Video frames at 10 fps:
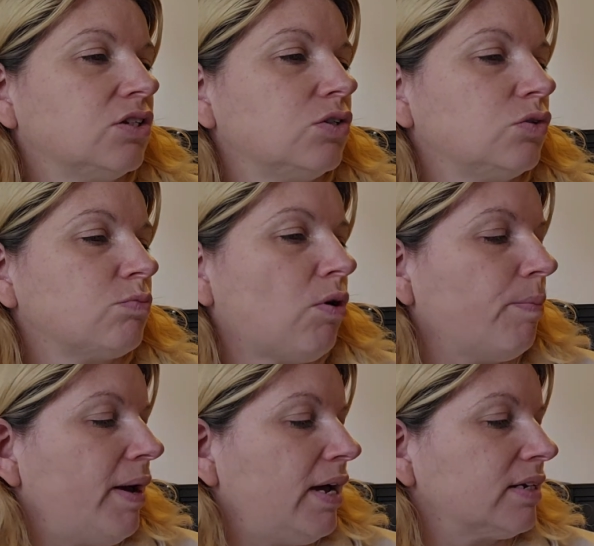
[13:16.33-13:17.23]
2 small
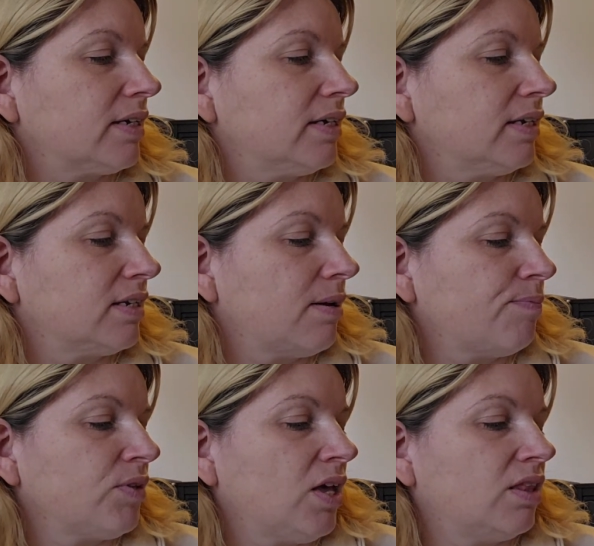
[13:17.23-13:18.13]
baskets.
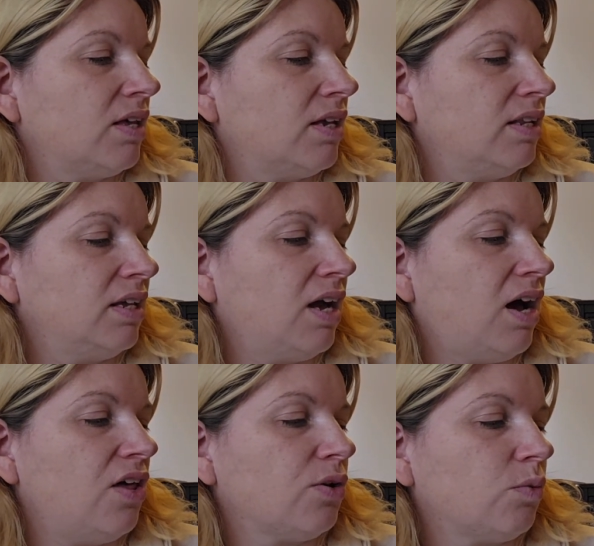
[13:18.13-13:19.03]
Then the
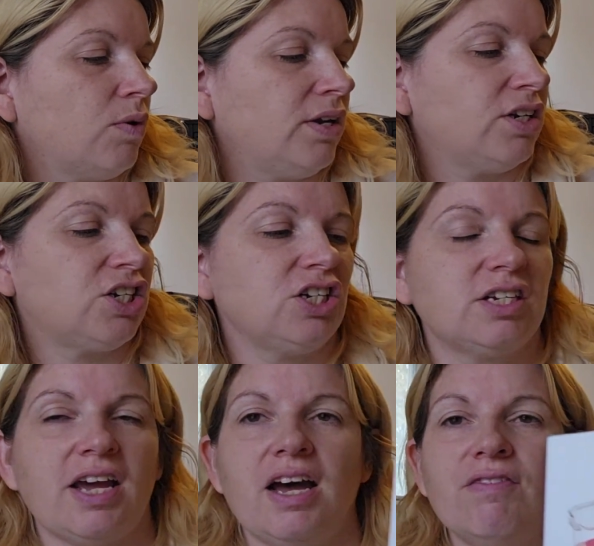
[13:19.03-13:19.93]
other ones
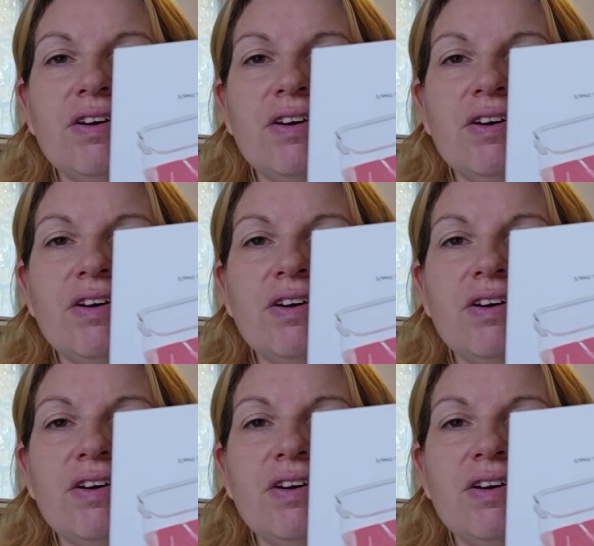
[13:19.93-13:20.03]
just have,